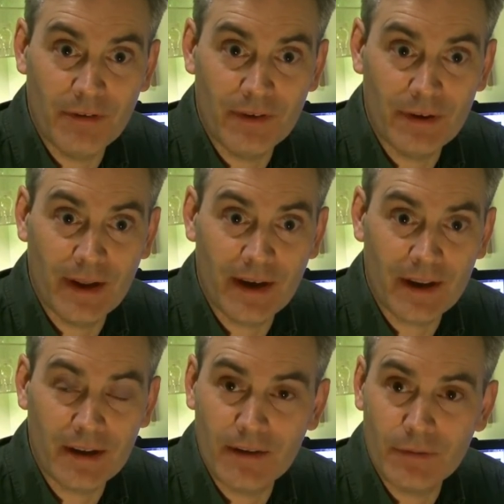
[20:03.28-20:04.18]
fulfill that
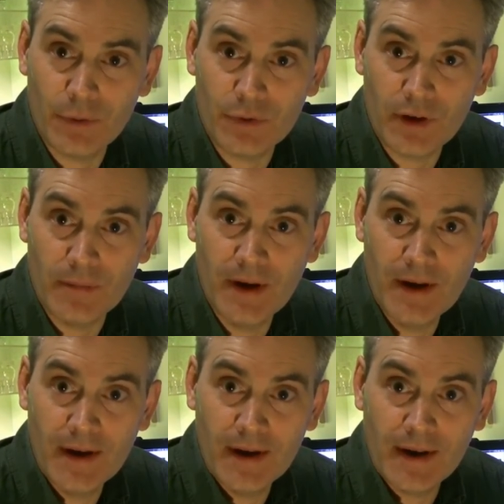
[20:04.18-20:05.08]
kind of lifelong dream,
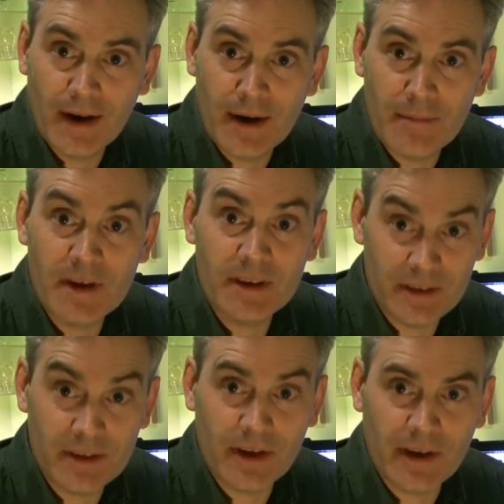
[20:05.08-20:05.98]

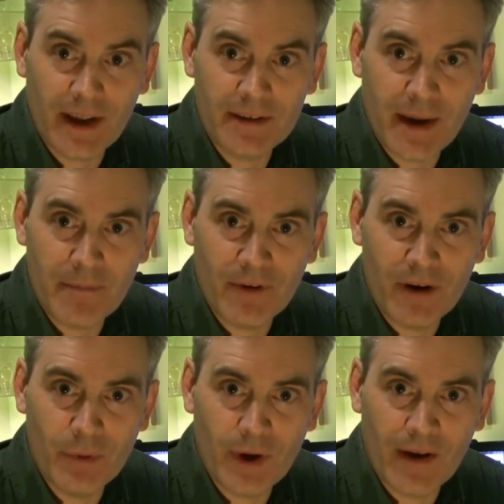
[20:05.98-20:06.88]
you're going to get a damn
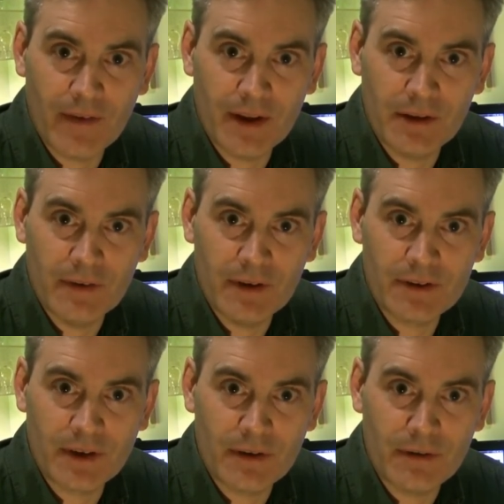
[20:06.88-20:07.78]
fine book out at the end of it.
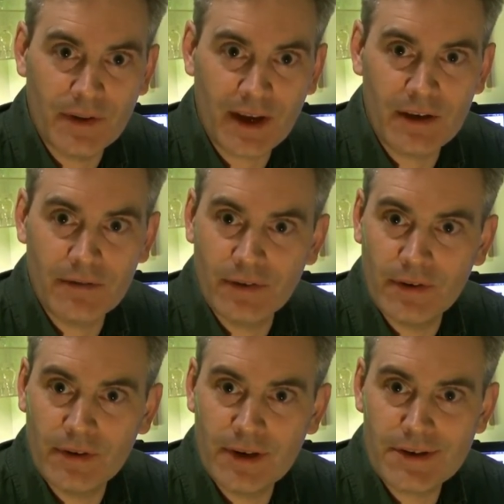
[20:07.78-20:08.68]
So thank you
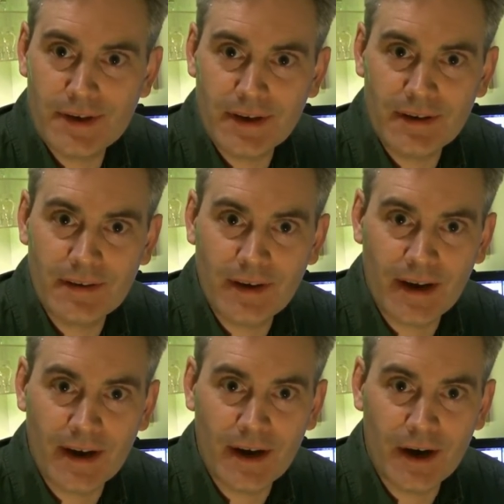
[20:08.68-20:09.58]
for listening.
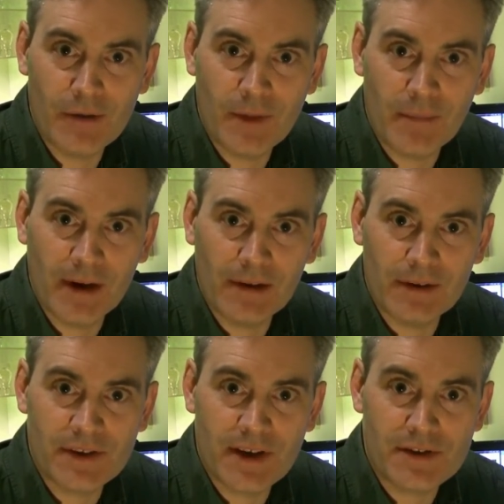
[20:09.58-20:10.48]
I hope that made a lot
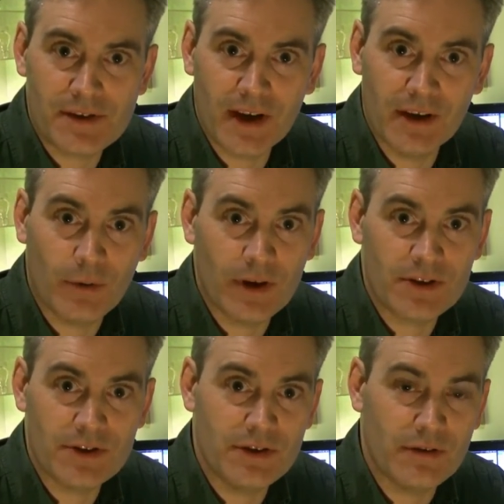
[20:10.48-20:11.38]
of sense. Any
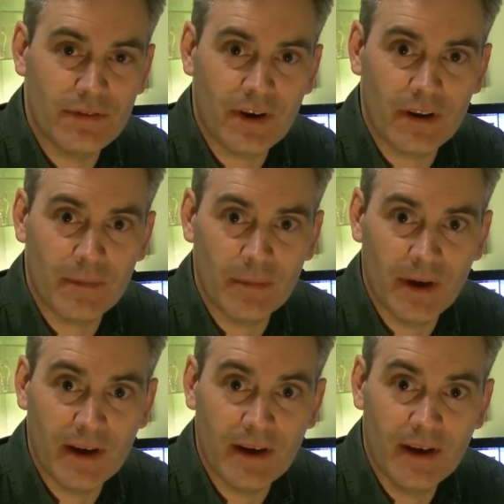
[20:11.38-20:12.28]
questions, you can fire them at
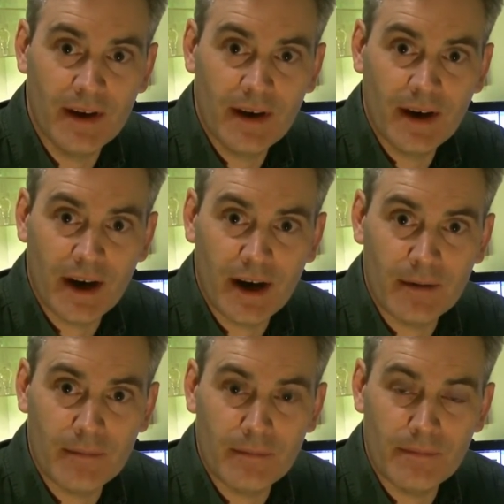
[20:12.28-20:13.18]
me.
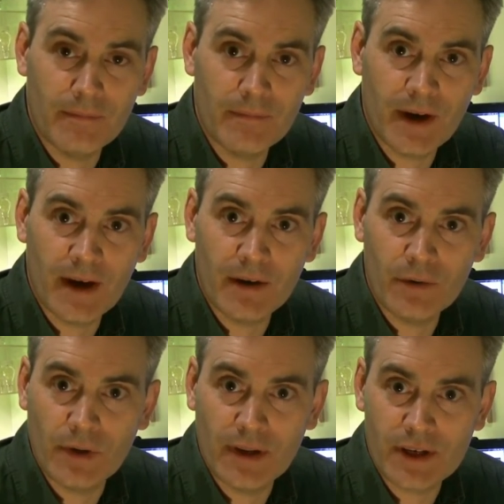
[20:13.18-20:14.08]

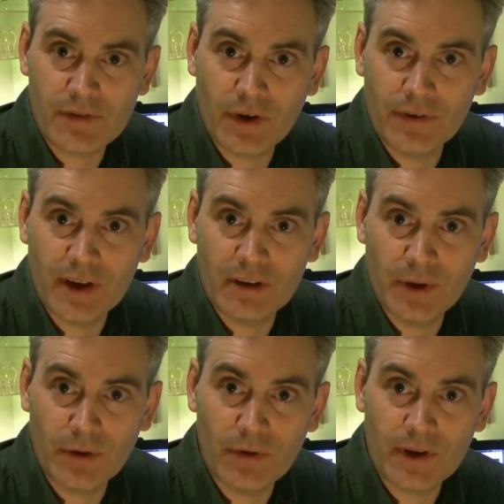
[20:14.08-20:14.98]
All the links for contacting
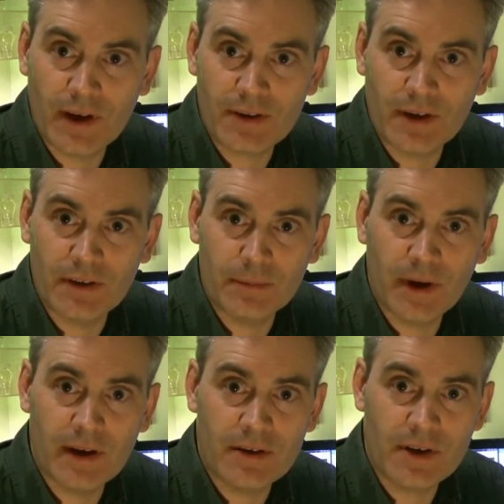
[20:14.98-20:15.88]
me are on the Kickstarter
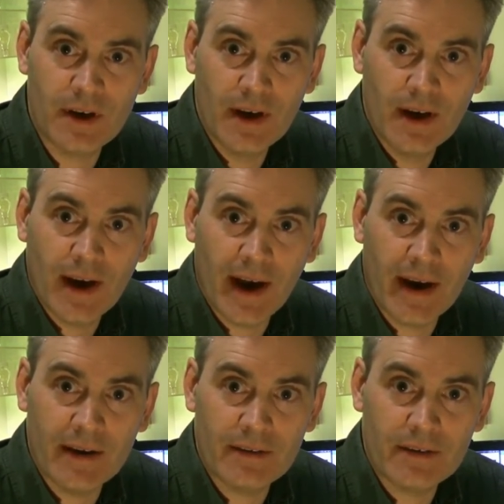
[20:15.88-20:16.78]
page.
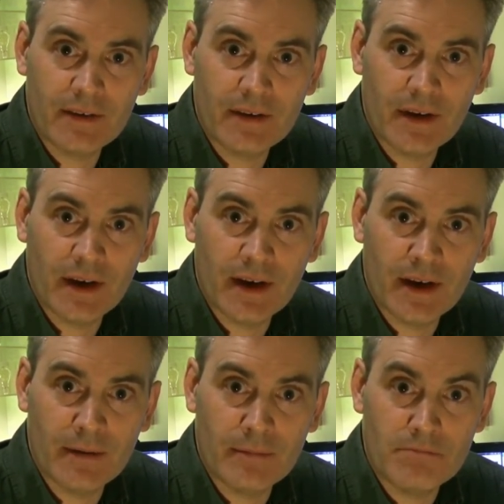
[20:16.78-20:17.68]
And
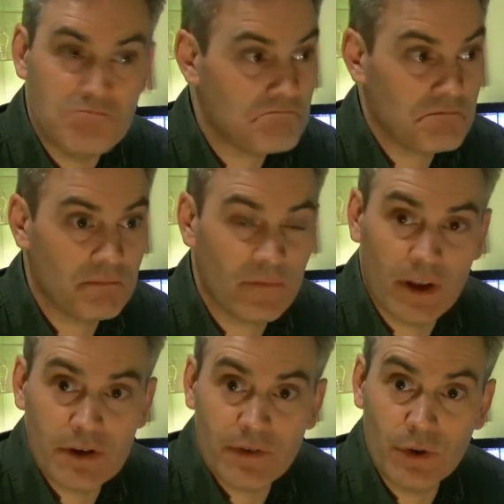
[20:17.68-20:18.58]
for
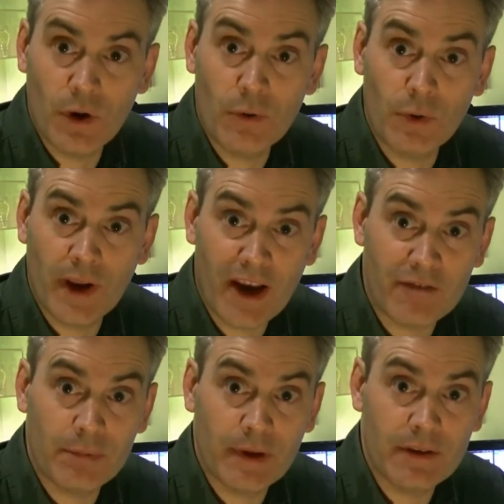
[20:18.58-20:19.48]
those of you who already
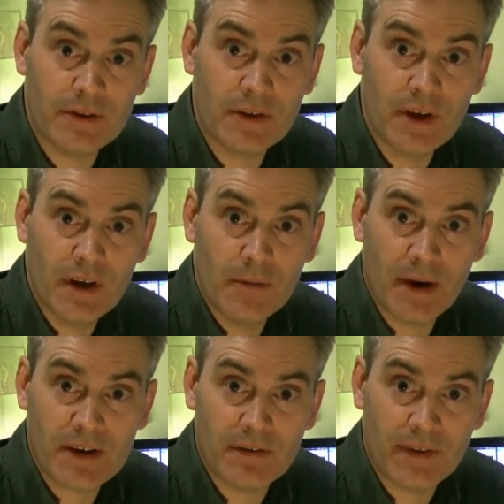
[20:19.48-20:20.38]
have pledged,
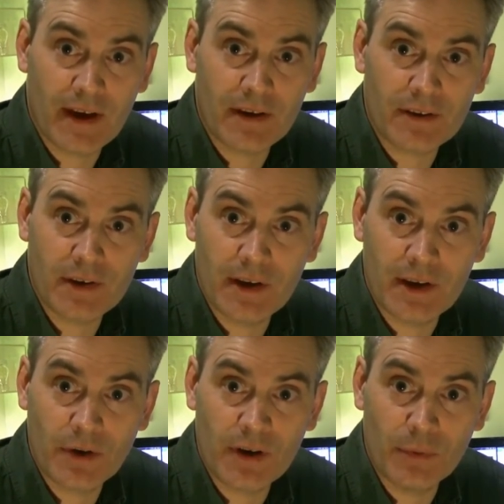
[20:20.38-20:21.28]
massive thanks.
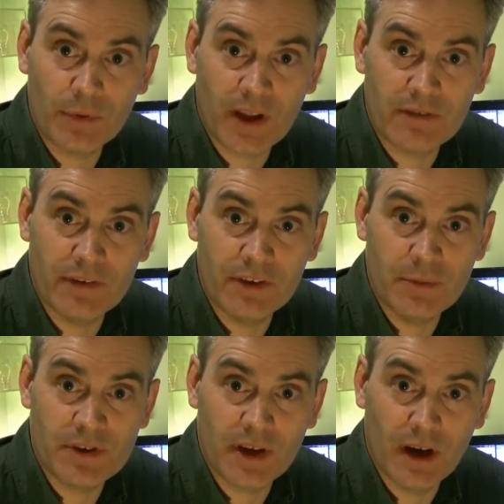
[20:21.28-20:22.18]
Incredible to get to
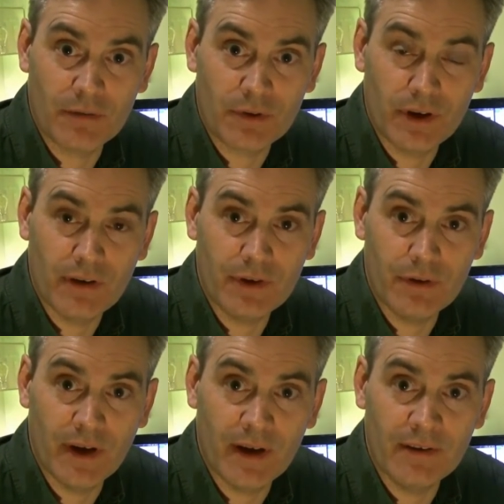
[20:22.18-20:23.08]
50% after only a few
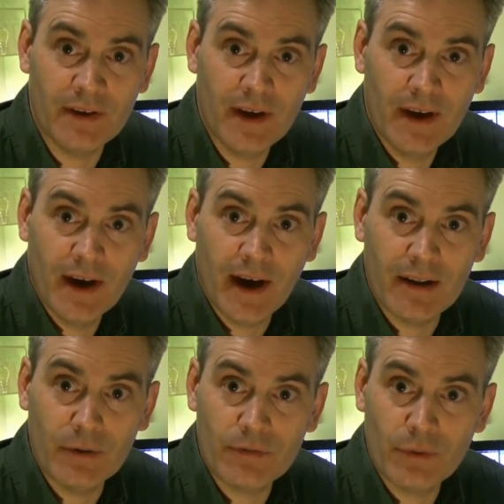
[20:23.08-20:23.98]
days,
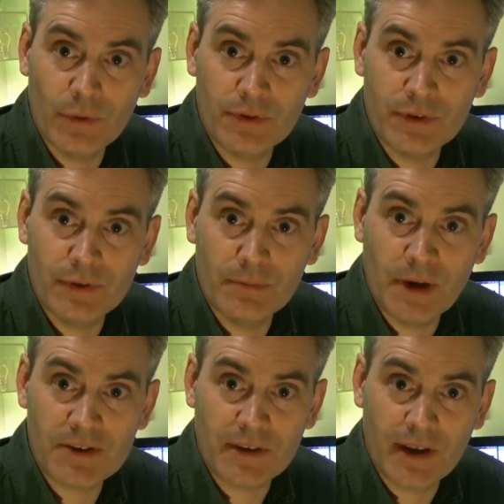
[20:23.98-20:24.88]
and look forward to
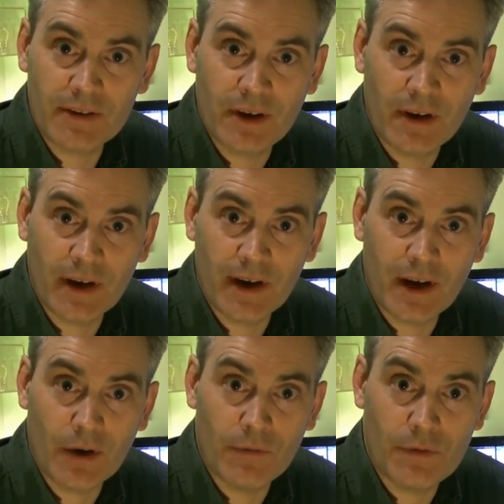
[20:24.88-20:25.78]
busting that target and
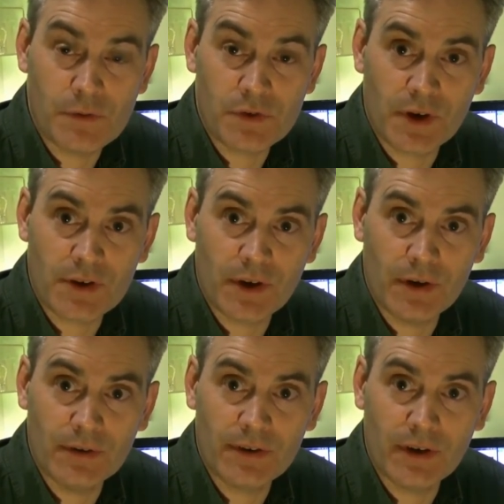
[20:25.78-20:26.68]
getting on for some stretch
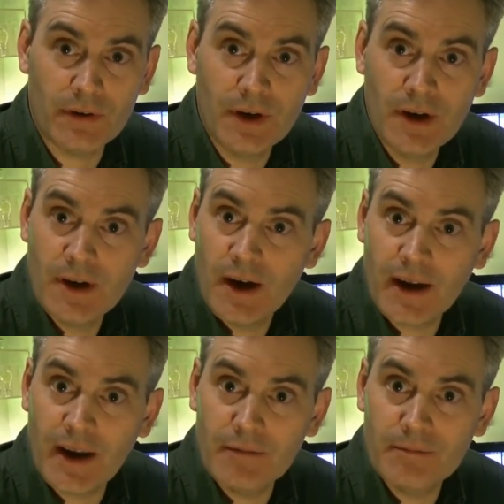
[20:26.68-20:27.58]
goals. So
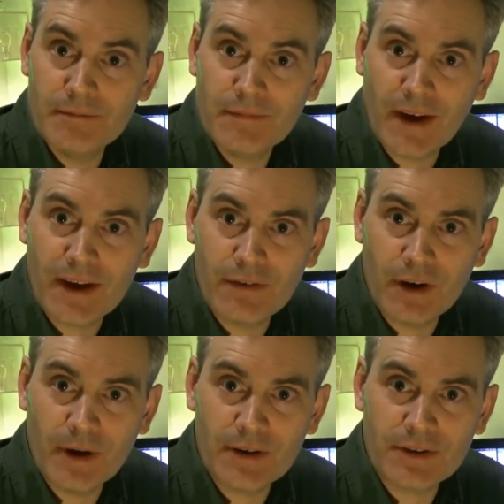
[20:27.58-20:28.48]
again, thank you very
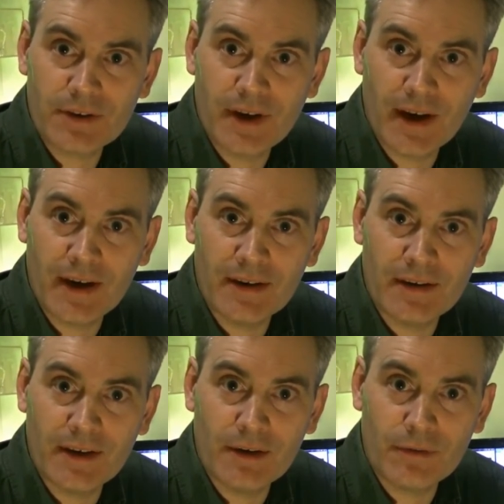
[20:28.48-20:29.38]
much, and
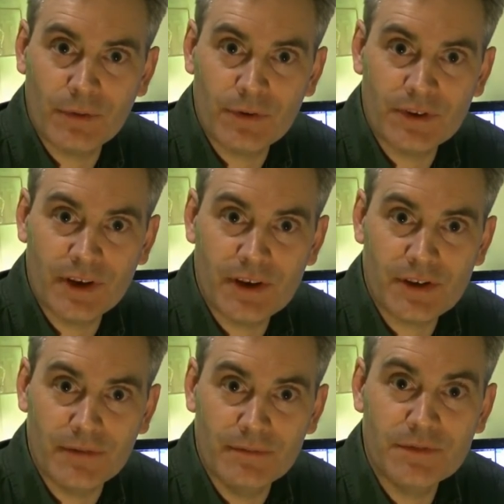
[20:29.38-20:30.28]
I look forward to seeing you
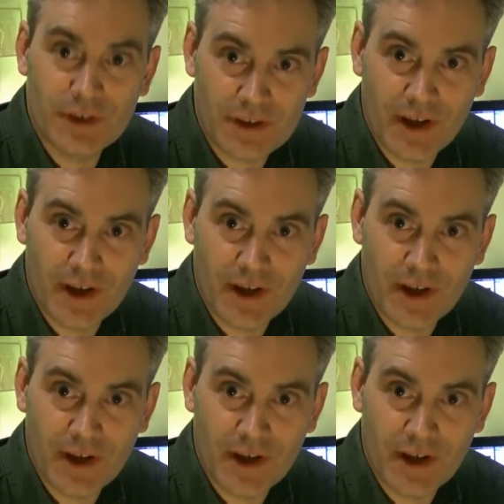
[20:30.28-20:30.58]
soon. Cheers